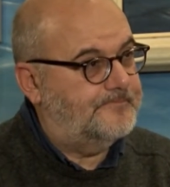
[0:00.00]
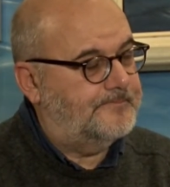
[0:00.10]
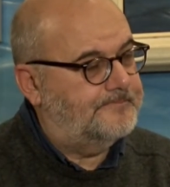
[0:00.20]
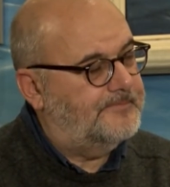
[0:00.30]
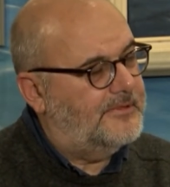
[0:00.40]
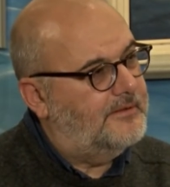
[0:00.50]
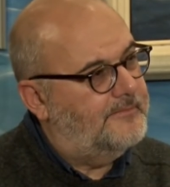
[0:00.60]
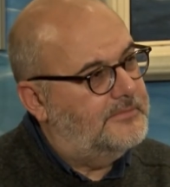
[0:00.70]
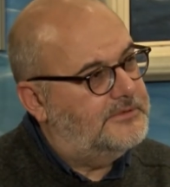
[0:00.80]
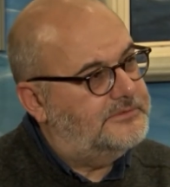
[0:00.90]
But
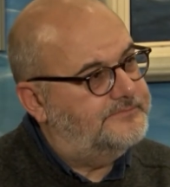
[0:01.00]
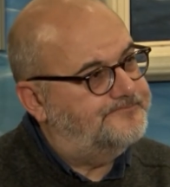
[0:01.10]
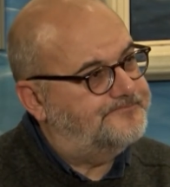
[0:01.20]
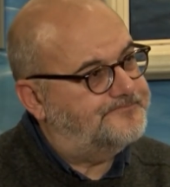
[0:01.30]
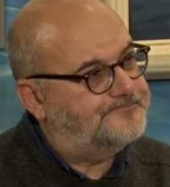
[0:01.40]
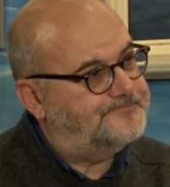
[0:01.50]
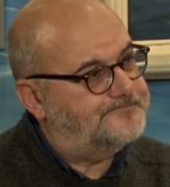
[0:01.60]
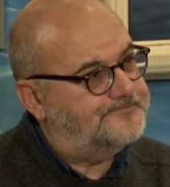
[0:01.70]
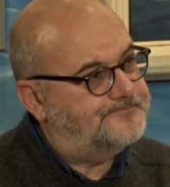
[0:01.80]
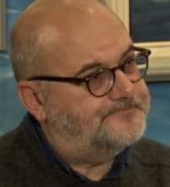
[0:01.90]
do you think it's
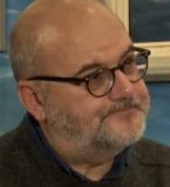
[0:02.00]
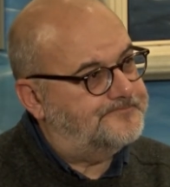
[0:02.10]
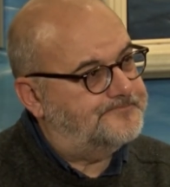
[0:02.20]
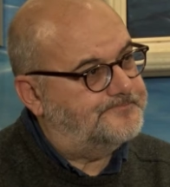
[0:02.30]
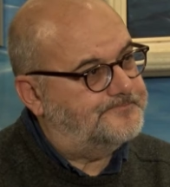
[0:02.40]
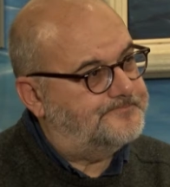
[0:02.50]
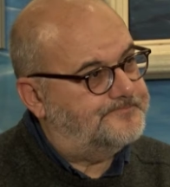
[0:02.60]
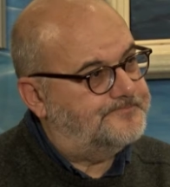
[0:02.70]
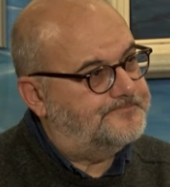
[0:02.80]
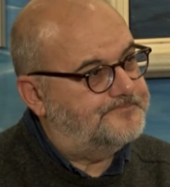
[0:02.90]
possible for all
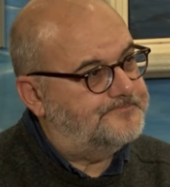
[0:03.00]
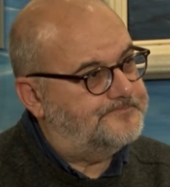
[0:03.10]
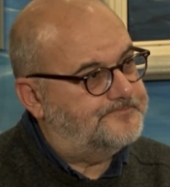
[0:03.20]
people